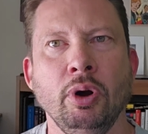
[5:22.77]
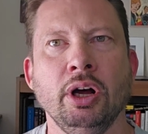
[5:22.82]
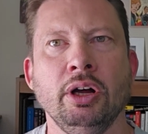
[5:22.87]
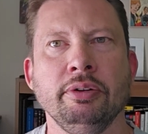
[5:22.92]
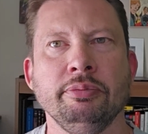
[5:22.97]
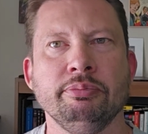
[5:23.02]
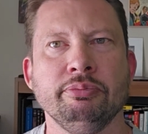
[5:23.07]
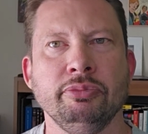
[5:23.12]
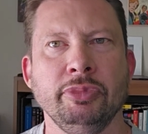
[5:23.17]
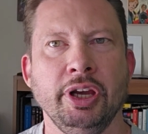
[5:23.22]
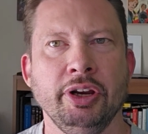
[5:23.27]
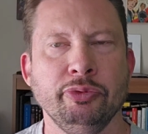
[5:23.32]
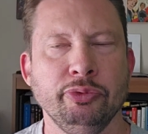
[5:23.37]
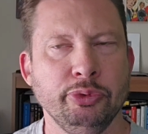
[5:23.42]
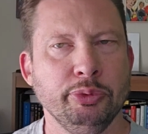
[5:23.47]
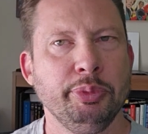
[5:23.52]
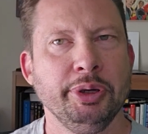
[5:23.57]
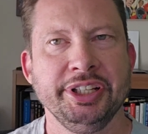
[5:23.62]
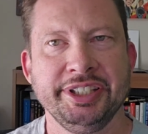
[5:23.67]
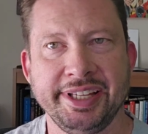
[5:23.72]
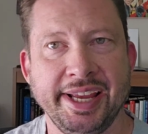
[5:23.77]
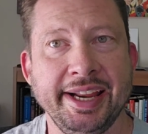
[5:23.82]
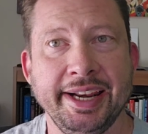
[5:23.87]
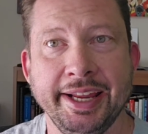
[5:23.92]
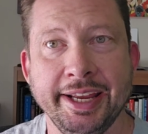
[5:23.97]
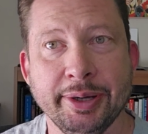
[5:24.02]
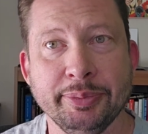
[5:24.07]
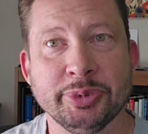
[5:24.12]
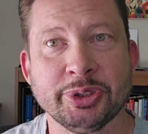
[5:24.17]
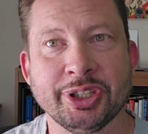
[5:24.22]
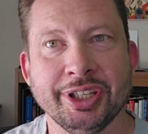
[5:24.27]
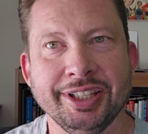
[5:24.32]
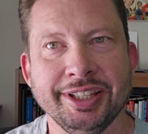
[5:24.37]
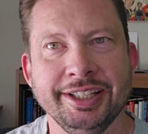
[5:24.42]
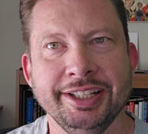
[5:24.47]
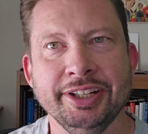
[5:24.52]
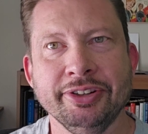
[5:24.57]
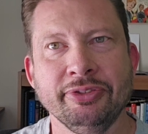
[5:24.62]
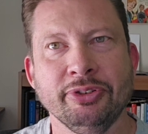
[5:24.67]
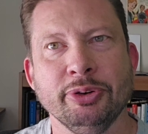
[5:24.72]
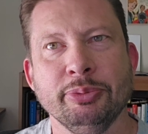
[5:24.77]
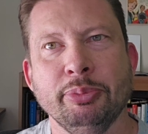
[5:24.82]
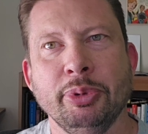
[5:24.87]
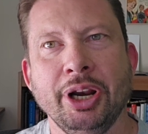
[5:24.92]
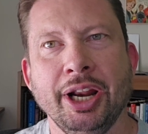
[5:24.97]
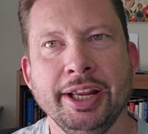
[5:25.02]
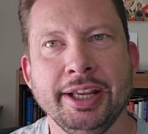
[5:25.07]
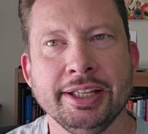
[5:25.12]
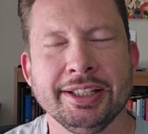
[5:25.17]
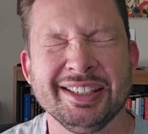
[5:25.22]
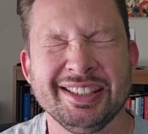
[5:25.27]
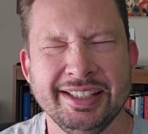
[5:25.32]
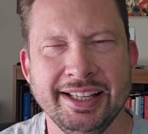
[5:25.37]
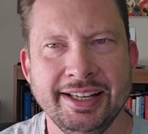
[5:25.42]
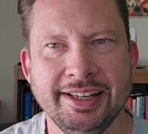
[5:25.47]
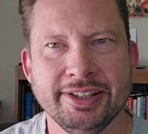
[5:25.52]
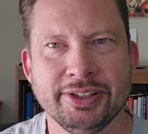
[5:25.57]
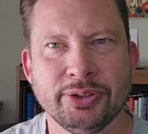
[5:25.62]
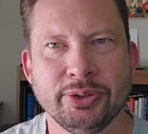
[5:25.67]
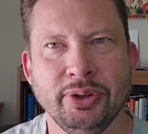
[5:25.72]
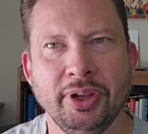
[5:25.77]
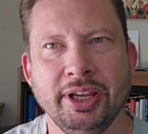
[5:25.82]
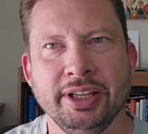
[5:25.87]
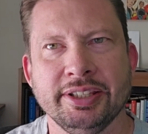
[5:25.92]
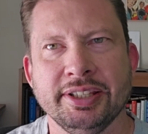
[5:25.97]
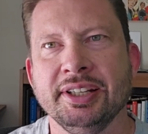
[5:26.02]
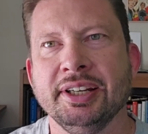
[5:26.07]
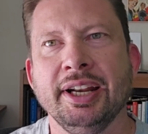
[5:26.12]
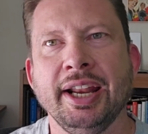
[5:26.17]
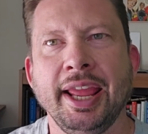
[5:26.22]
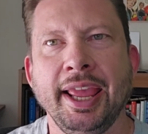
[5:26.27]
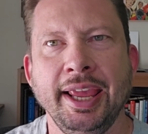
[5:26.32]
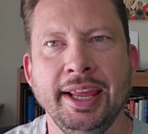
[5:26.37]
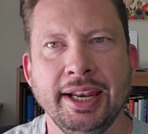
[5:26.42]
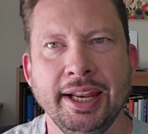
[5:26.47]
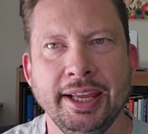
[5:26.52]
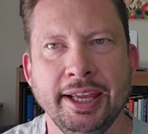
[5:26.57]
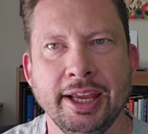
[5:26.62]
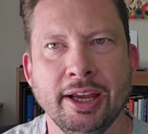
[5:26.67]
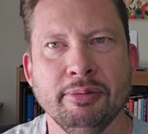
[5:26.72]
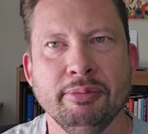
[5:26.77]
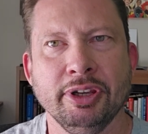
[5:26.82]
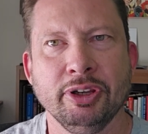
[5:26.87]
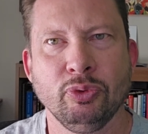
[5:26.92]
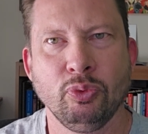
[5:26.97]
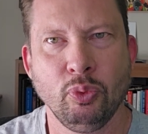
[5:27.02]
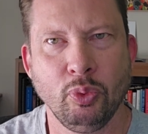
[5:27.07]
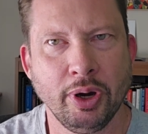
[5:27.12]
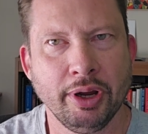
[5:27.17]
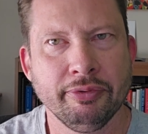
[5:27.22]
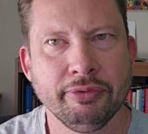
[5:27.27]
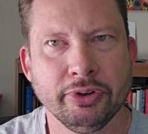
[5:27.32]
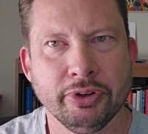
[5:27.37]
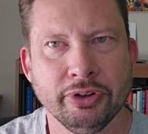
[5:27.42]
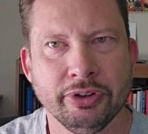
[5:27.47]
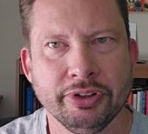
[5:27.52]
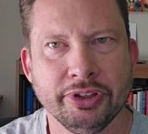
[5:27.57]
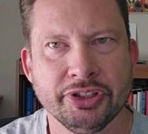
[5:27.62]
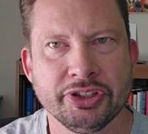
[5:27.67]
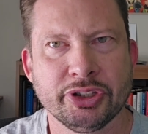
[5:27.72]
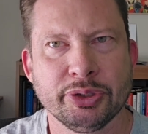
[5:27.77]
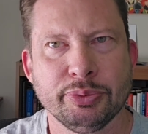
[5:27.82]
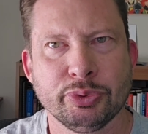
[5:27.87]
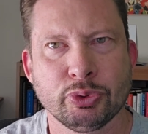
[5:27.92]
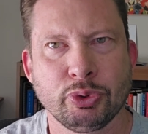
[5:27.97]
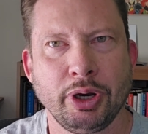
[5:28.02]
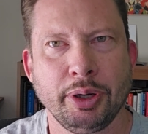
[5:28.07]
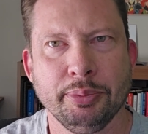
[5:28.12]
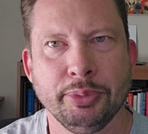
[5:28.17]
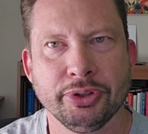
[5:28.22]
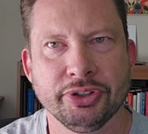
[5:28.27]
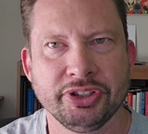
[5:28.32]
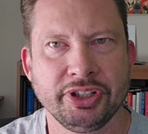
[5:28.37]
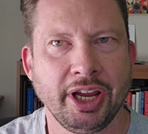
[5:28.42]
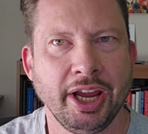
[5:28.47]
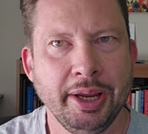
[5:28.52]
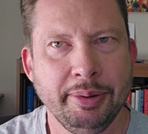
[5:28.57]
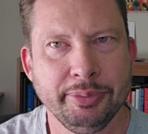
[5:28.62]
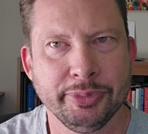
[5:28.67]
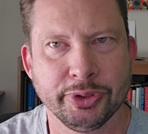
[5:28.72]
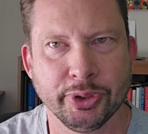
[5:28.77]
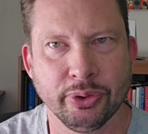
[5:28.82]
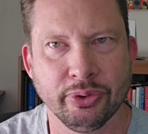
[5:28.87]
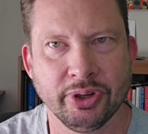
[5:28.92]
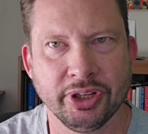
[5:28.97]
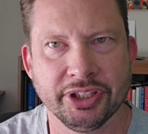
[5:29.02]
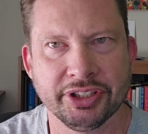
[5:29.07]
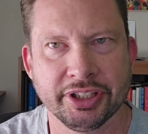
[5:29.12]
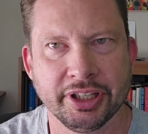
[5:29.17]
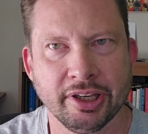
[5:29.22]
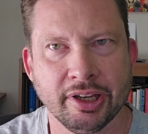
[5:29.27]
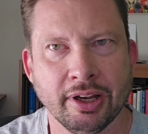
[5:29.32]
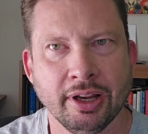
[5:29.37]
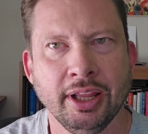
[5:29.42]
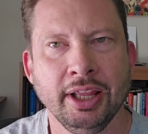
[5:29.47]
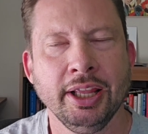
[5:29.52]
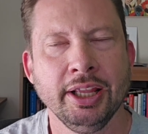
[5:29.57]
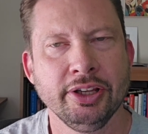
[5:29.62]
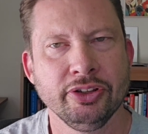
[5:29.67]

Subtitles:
Well, everybody's 8 a.m. slightly different, but I can set it so I send it 8 a.m. if whatever the subscriber's time zone is in.